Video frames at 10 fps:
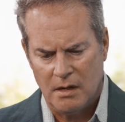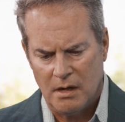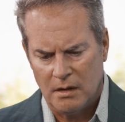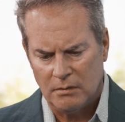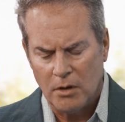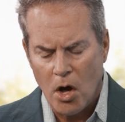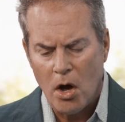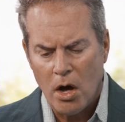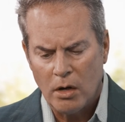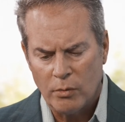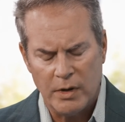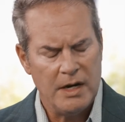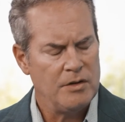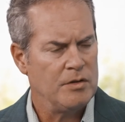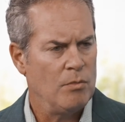
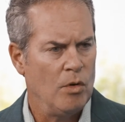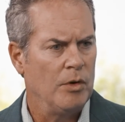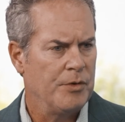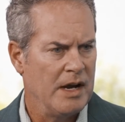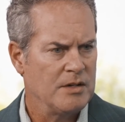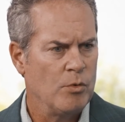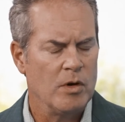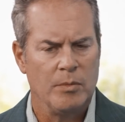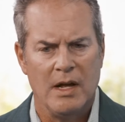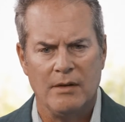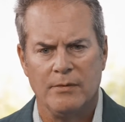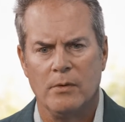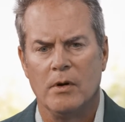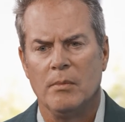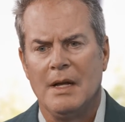long-reach mobile transport
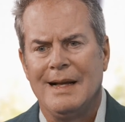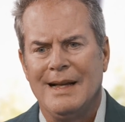platform.